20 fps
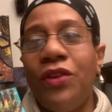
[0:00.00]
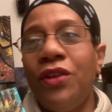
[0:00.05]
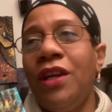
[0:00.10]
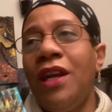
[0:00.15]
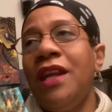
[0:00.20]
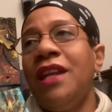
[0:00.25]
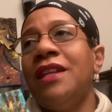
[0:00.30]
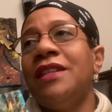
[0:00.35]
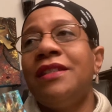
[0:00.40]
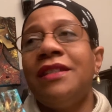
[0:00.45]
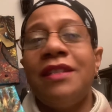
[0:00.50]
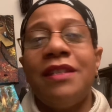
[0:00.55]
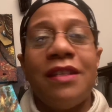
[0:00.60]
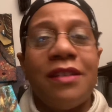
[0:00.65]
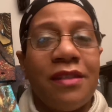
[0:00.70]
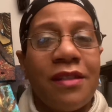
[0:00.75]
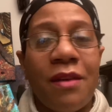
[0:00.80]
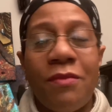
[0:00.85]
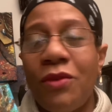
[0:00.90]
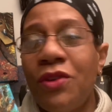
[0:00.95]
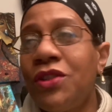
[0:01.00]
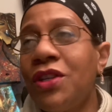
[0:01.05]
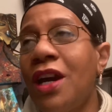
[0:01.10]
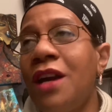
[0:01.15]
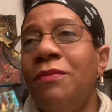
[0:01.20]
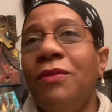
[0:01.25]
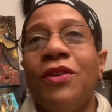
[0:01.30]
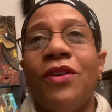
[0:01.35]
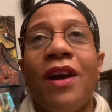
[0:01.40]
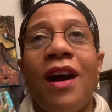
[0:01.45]
and it's in the
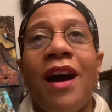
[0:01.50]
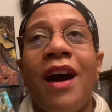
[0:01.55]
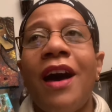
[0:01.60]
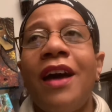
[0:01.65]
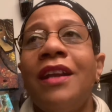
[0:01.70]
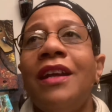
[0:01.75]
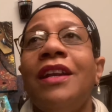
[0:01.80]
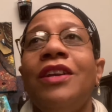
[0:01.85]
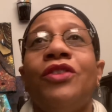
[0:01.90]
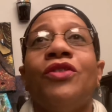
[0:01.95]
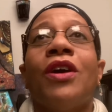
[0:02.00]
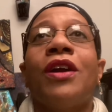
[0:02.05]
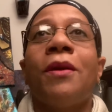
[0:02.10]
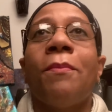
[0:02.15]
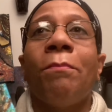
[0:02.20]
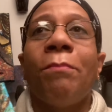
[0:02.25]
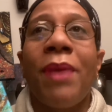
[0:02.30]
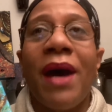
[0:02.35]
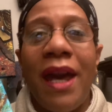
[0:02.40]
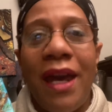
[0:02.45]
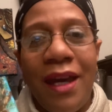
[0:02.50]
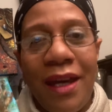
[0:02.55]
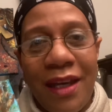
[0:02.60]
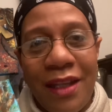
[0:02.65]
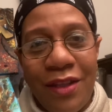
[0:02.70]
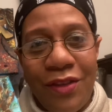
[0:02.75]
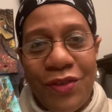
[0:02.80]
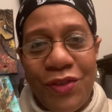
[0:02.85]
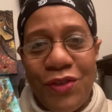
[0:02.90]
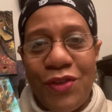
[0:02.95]
summertime, you're hot, and you're on a bike,
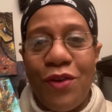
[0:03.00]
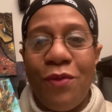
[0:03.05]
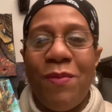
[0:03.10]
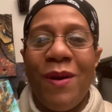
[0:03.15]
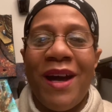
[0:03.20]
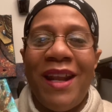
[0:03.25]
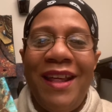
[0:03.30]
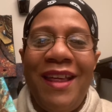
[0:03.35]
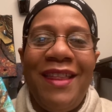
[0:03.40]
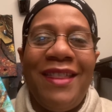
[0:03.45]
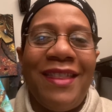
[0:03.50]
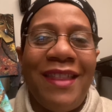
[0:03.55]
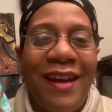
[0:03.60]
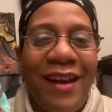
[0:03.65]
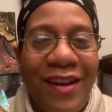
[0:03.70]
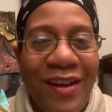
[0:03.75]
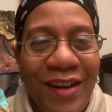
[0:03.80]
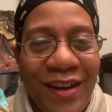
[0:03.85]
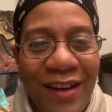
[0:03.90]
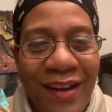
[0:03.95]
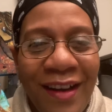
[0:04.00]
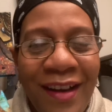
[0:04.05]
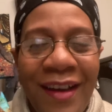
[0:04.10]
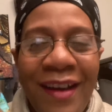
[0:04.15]
and there's nobody there.